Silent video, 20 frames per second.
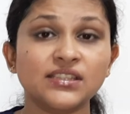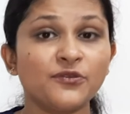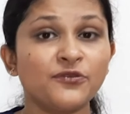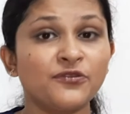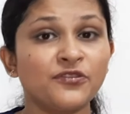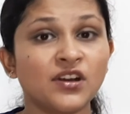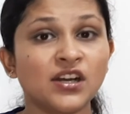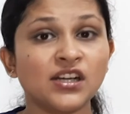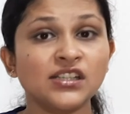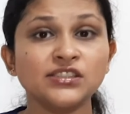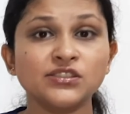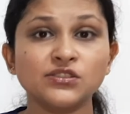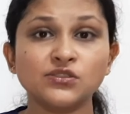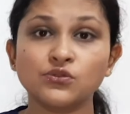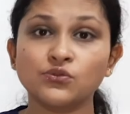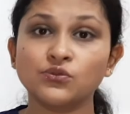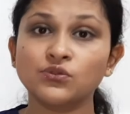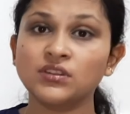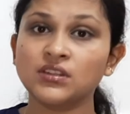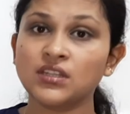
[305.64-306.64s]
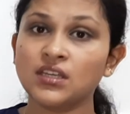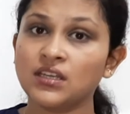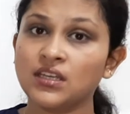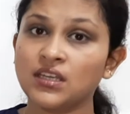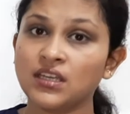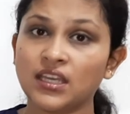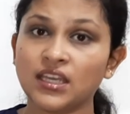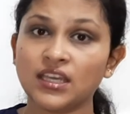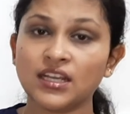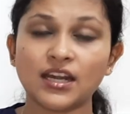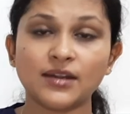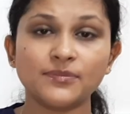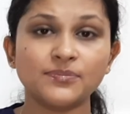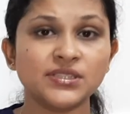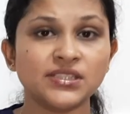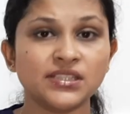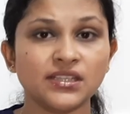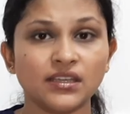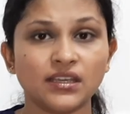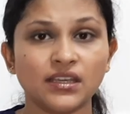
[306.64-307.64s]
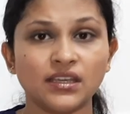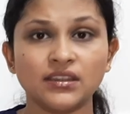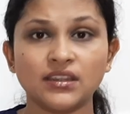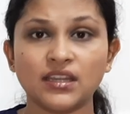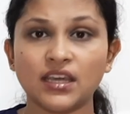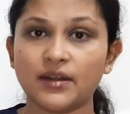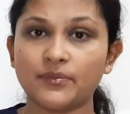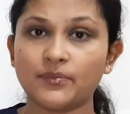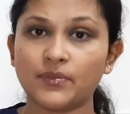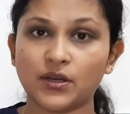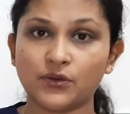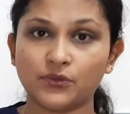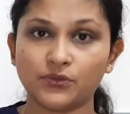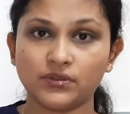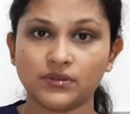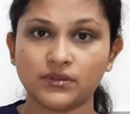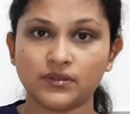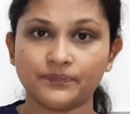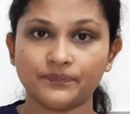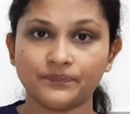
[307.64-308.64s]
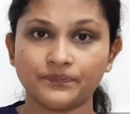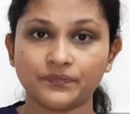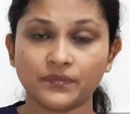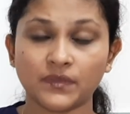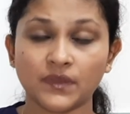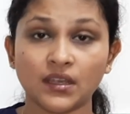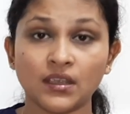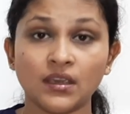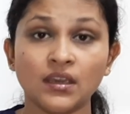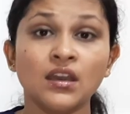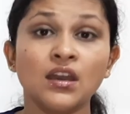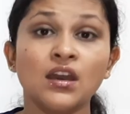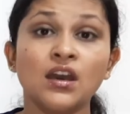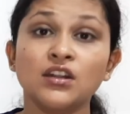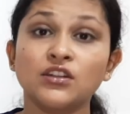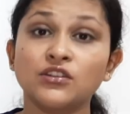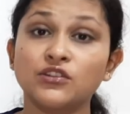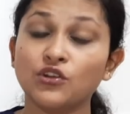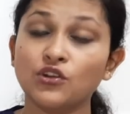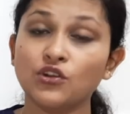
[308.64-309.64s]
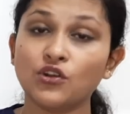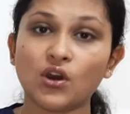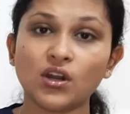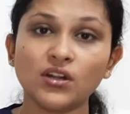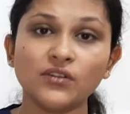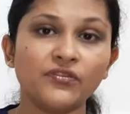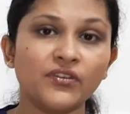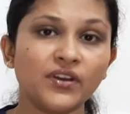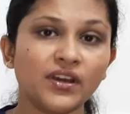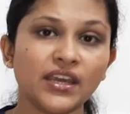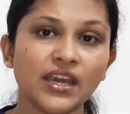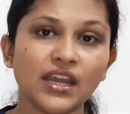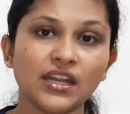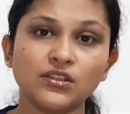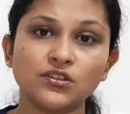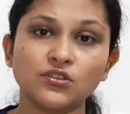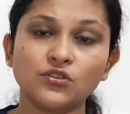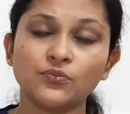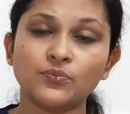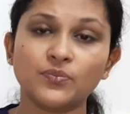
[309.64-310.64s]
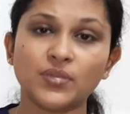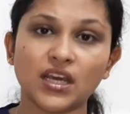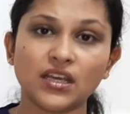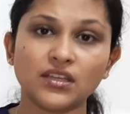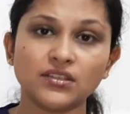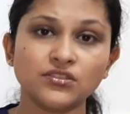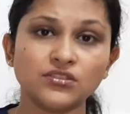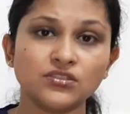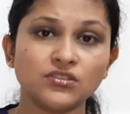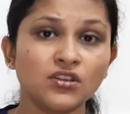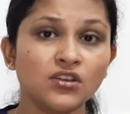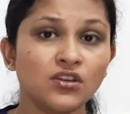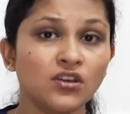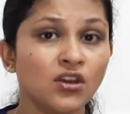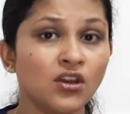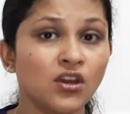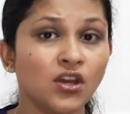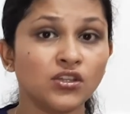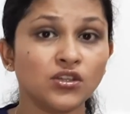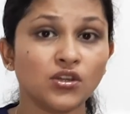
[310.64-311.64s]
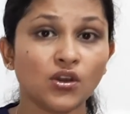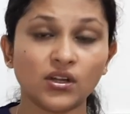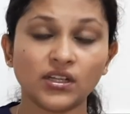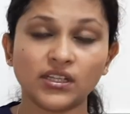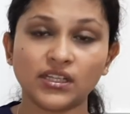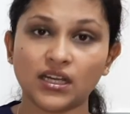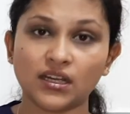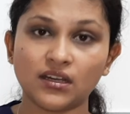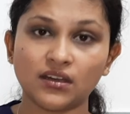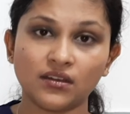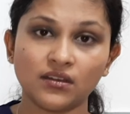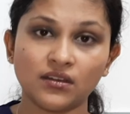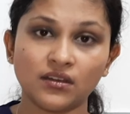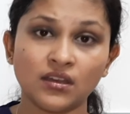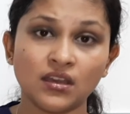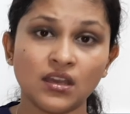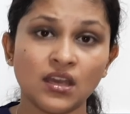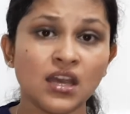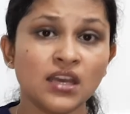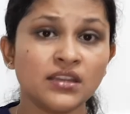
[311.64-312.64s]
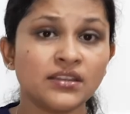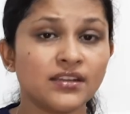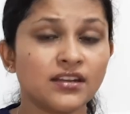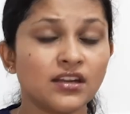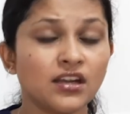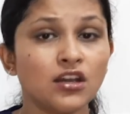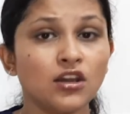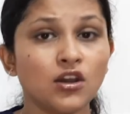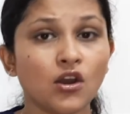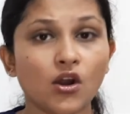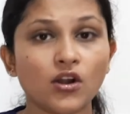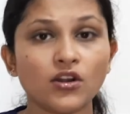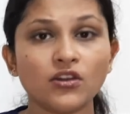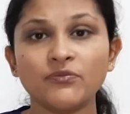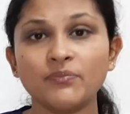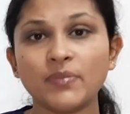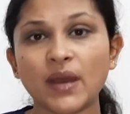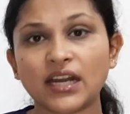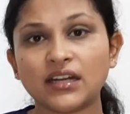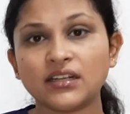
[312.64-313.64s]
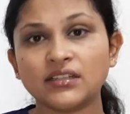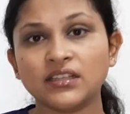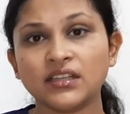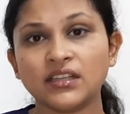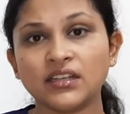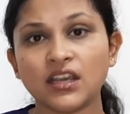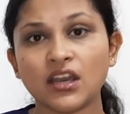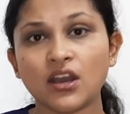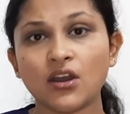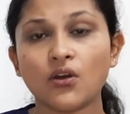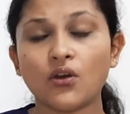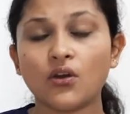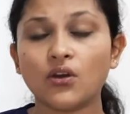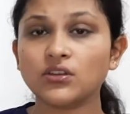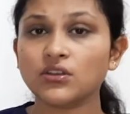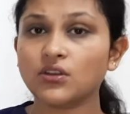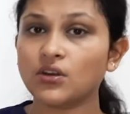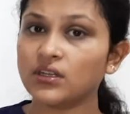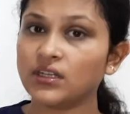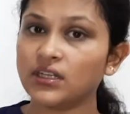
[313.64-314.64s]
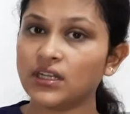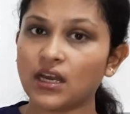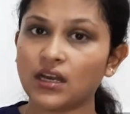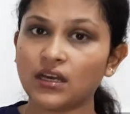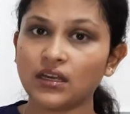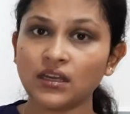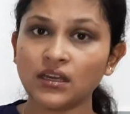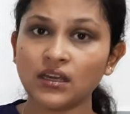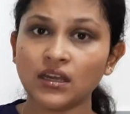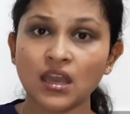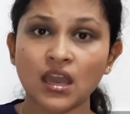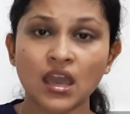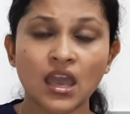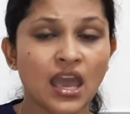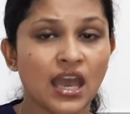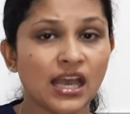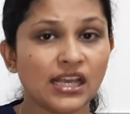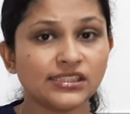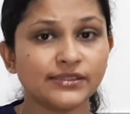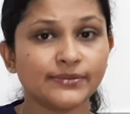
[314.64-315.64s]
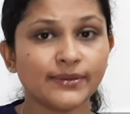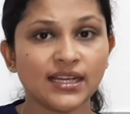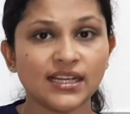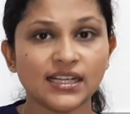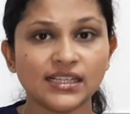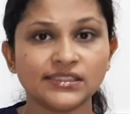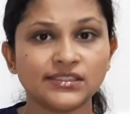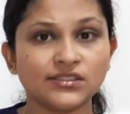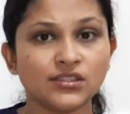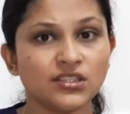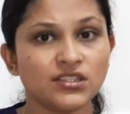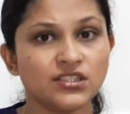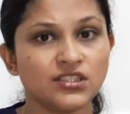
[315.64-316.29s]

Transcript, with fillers: the first tooth erupts in their mouth. Do not forget to brush your tongue. There are a lot of bacteria on your tongue as well as the